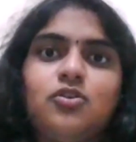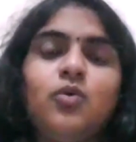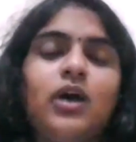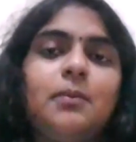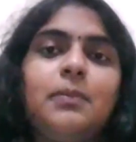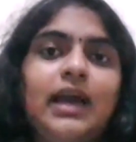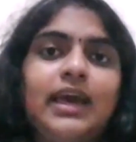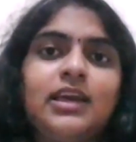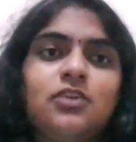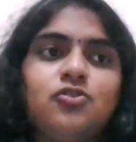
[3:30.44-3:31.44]
who are
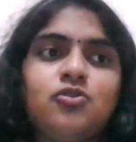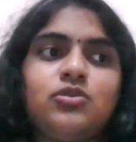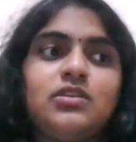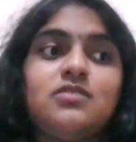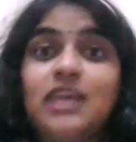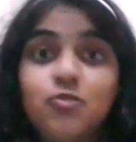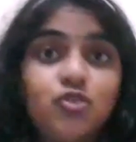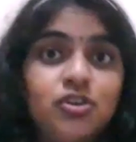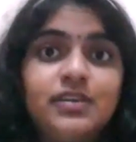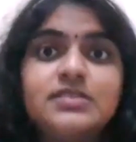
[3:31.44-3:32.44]
applying to the same
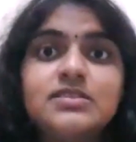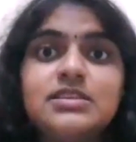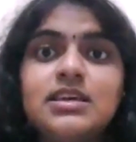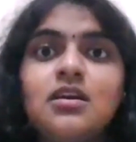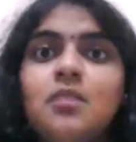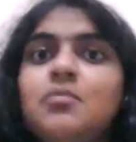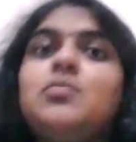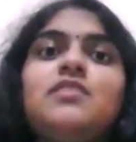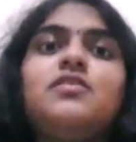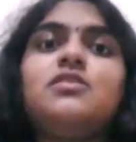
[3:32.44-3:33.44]
university,
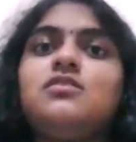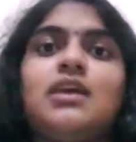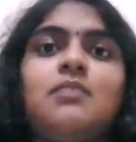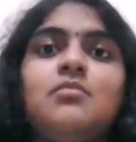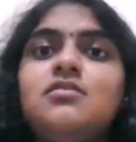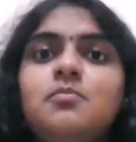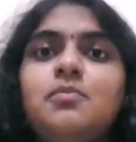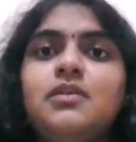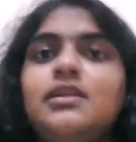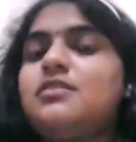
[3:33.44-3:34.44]
maybe even the same
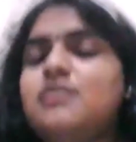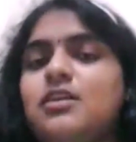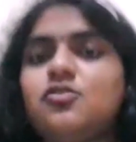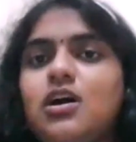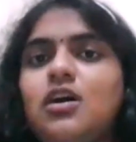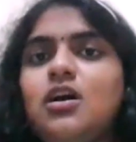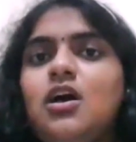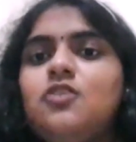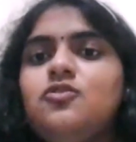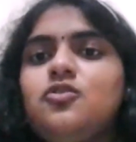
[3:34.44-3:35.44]
discipline, etc.
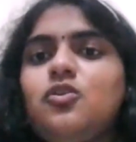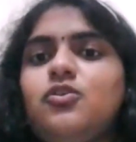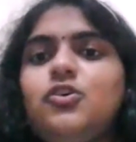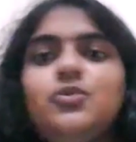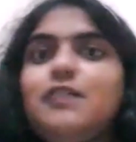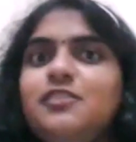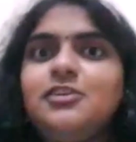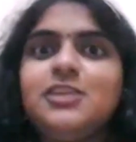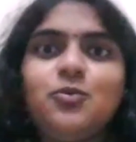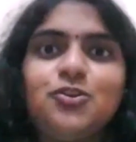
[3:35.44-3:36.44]
So you
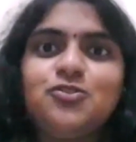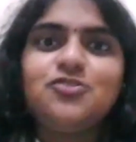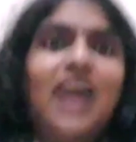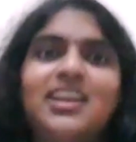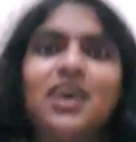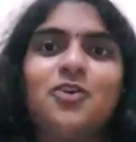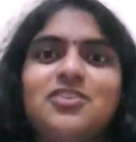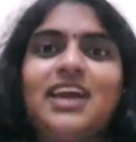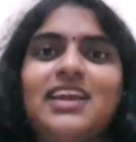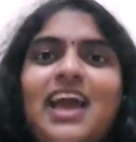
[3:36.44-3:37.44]
definitely want to stand out,
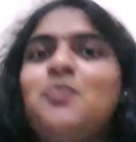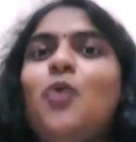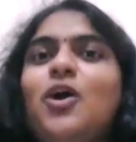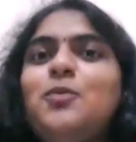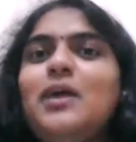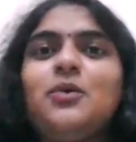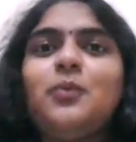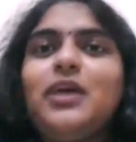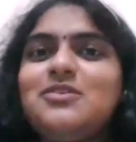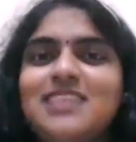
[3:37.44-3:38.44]
right? And what better
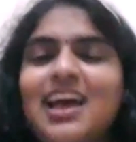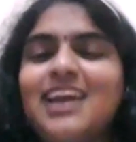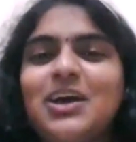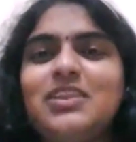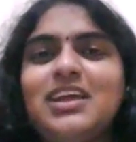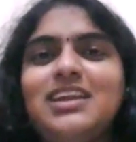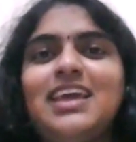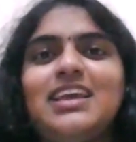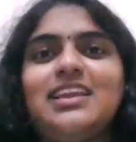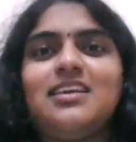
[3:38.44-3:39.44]
way to stand out than
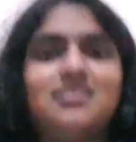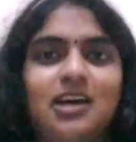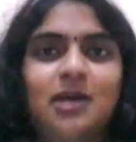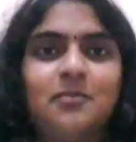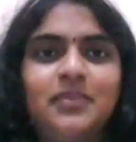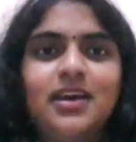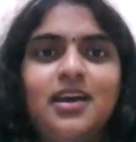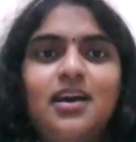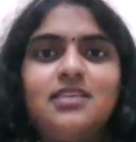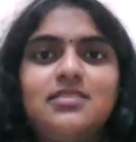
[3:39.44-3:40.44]
take an exam
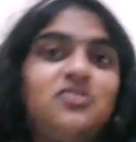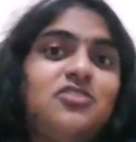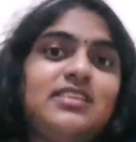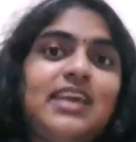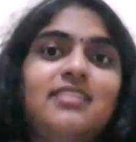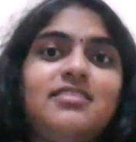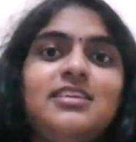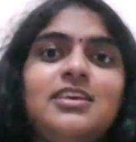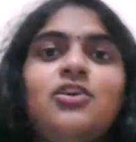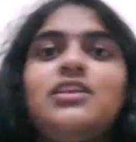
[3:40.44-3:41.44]
such as the
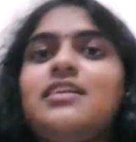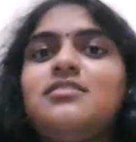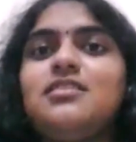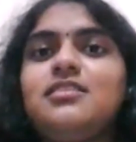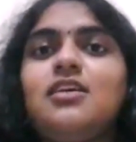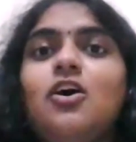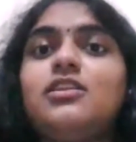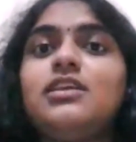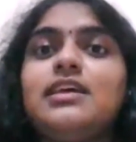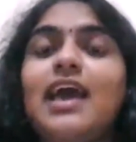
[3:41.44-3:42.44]
ACT or the AC or
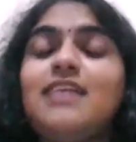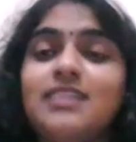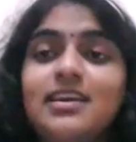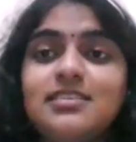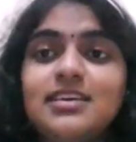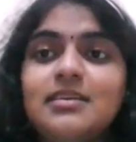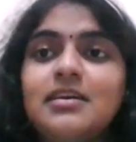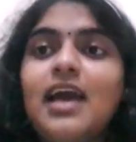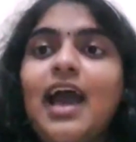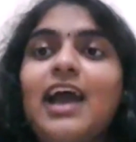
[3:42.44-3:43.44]
the SAT
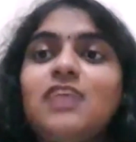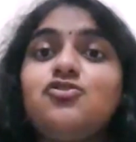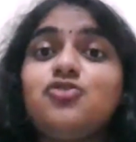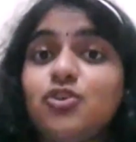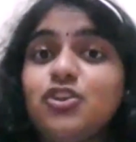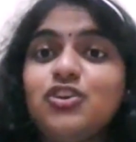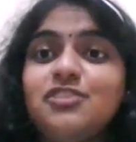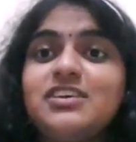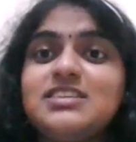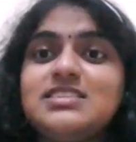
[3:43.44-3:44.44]
and show the
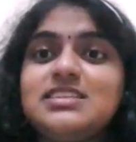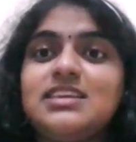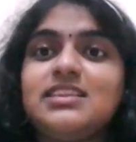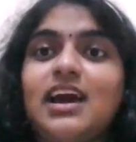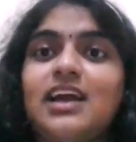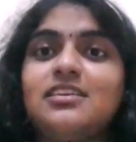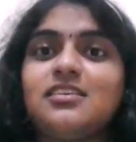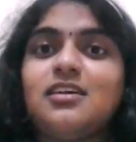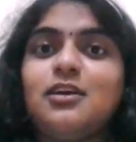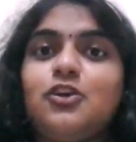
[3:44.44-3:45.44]
university that
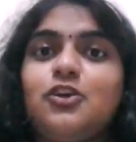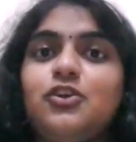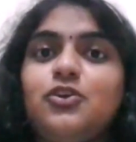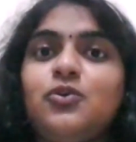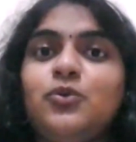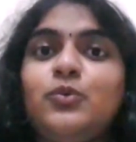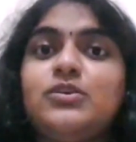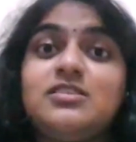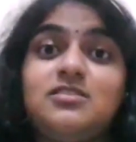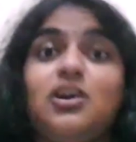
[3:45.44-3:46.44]
you
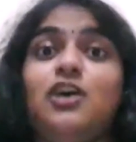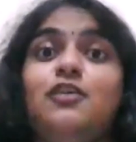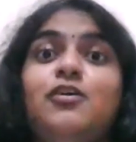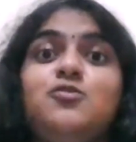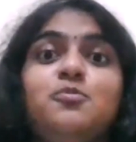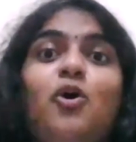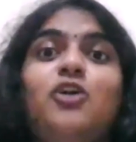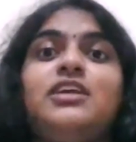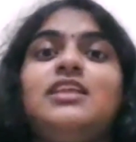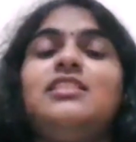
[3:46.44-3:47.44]
deserve a
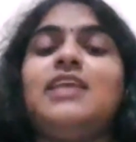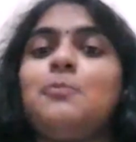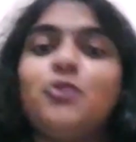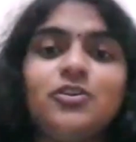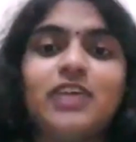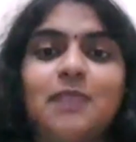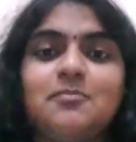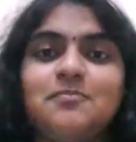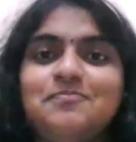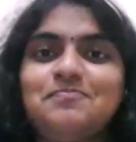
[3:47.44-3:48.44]
spot in their program.
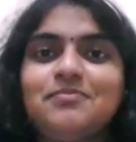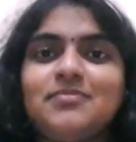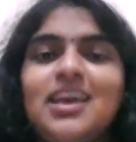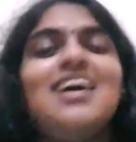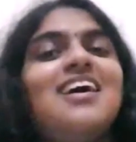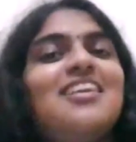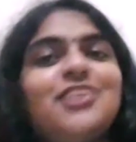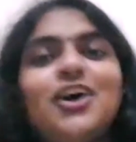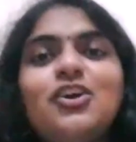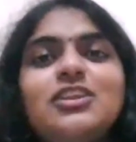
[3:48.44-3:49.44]

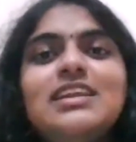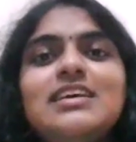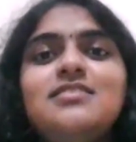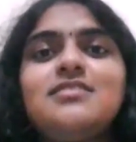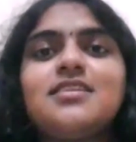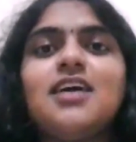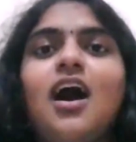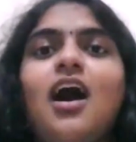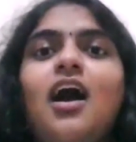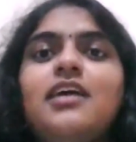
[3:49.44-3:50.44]
Third on the list
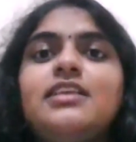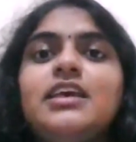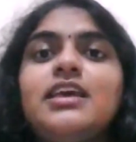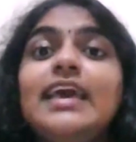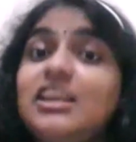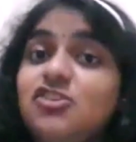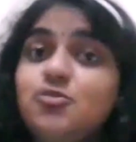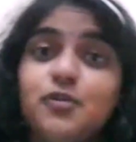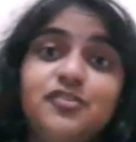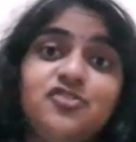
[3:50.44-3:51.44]
are the English
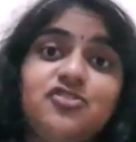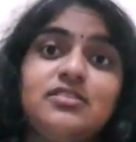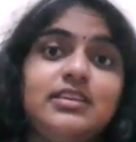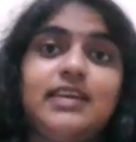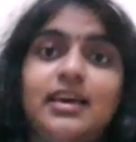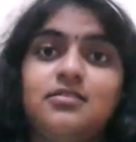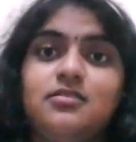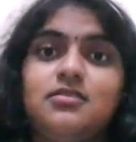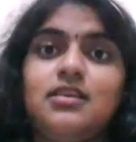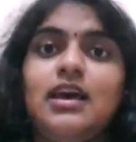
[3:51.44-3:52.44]
proficiency
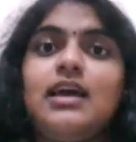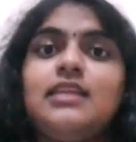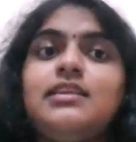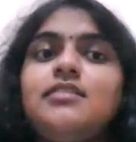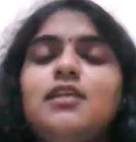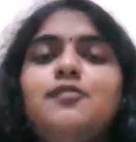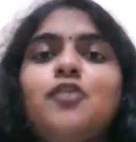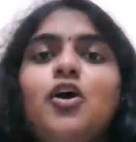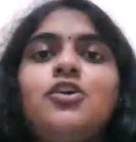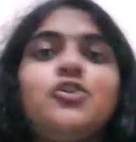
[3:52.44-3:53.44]
tests. These are
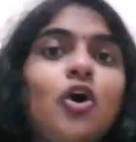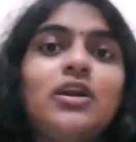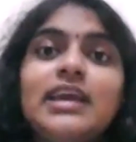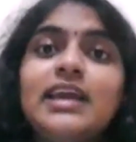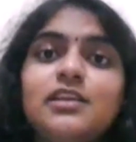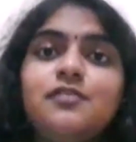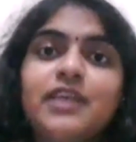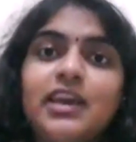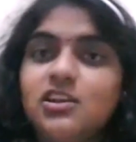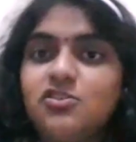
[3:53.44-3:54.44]
for non-native
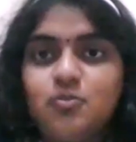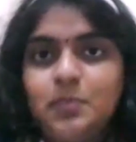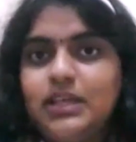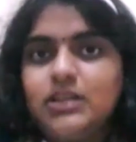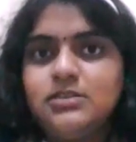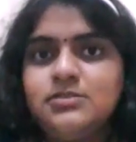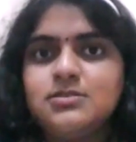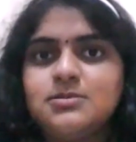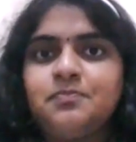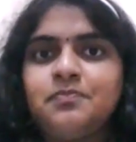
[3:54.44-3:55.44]
English
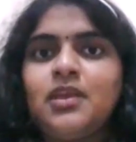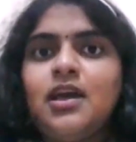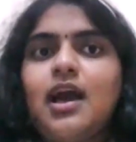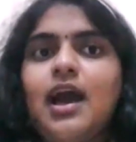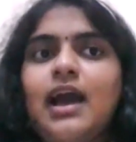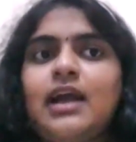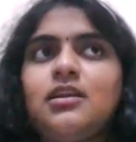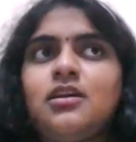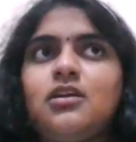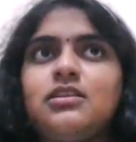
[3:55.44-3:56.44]
speakers
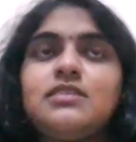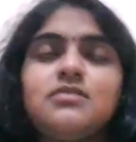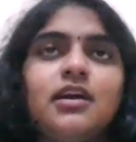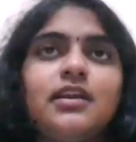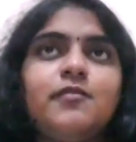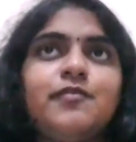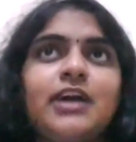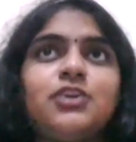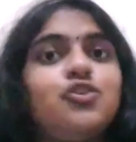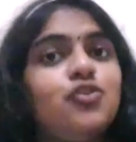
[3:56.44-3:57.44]
and these are in
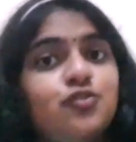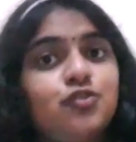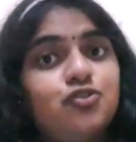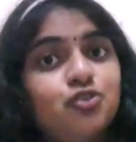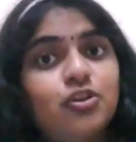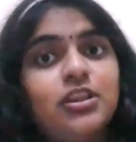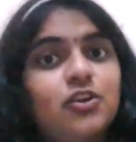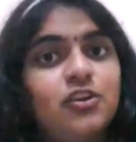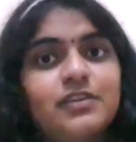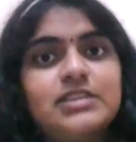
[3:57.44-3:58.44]
fact used to show the
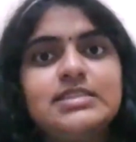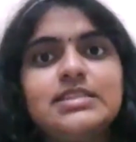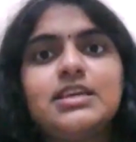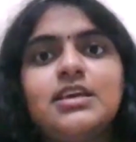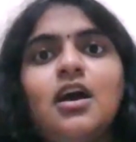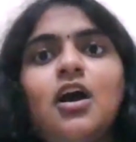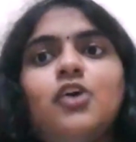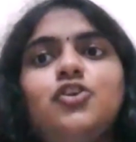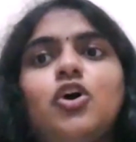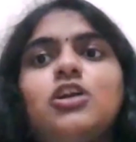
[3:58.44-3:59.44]
university
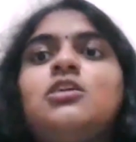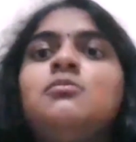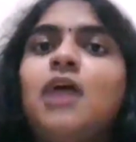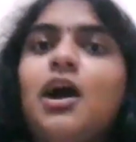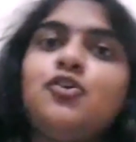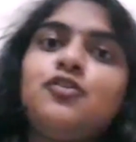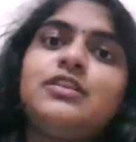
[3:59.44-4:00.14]
your command